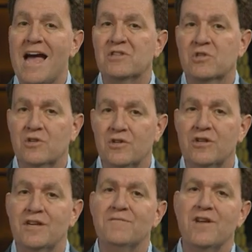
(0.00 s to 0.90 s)
as
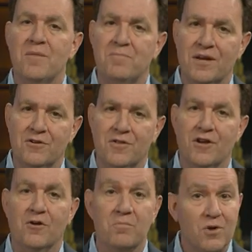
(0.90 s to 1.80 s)
good, if not better,
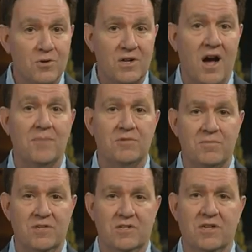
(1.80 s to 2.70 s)
than our most
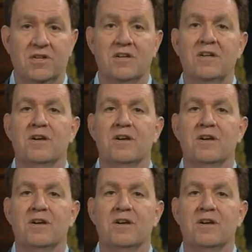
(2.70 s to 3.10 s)
optimistic